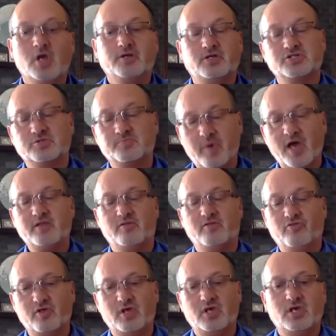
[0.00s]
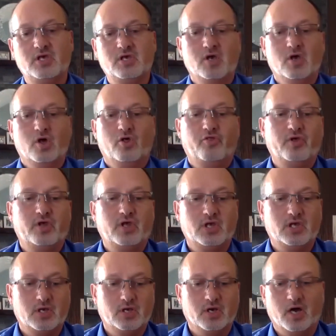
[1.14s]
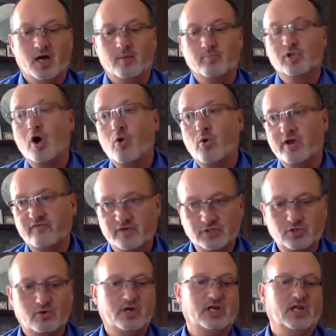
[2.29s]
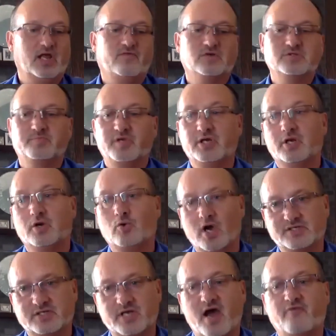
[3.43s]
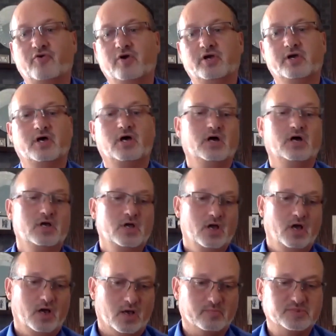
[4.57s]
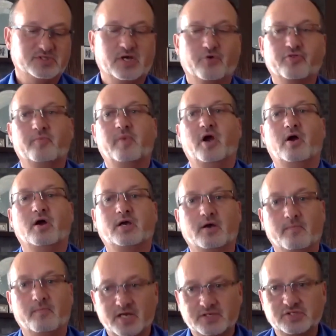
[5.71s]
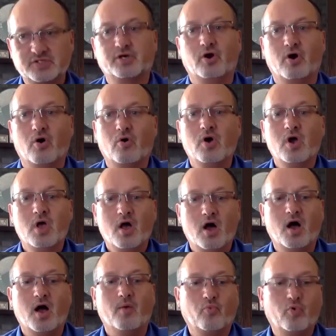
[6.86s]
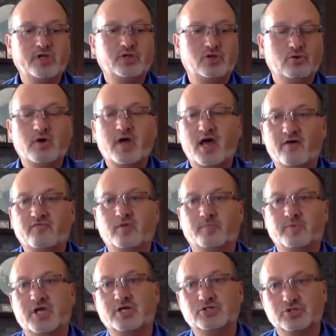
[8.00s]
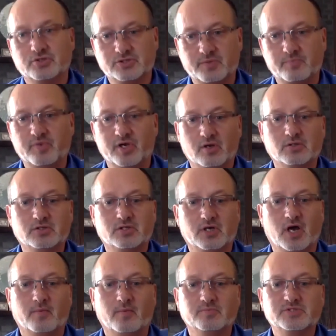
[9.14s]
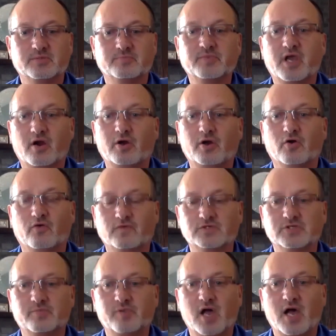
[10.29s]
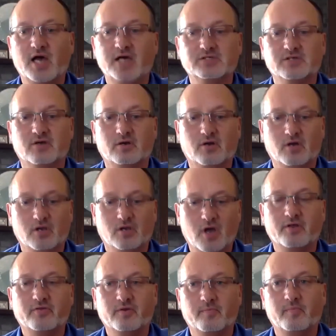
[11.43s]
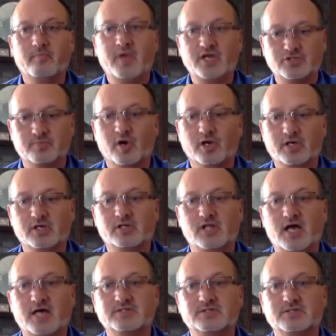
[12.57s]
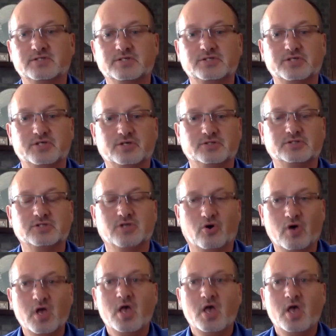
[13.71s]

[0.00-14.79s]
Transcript: despite the low inventory levels, be it in West Africa, South America, Mexico, we do have the potential to build some carryover supplies on a lot of the major market classes this year. So